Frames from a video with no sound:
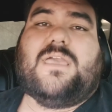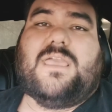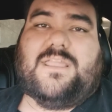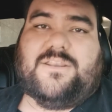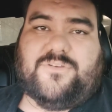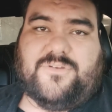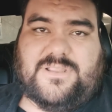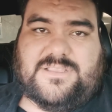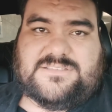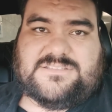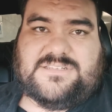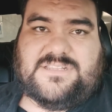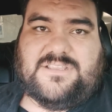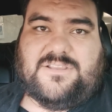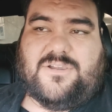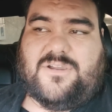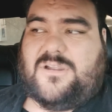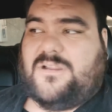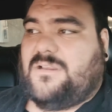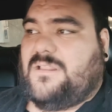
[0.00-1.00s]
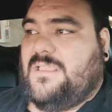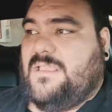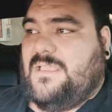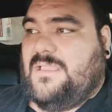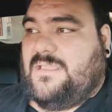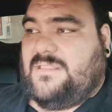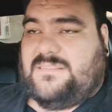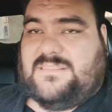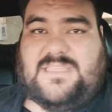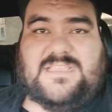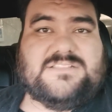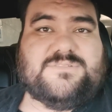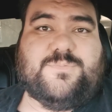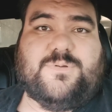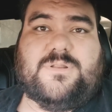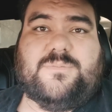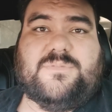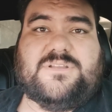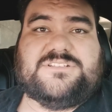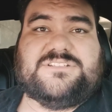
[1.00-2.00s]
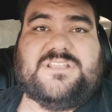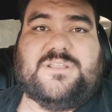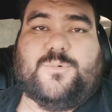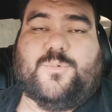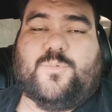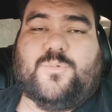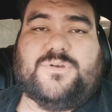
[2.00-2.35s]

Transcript: and your SD card, and that's pretty much it.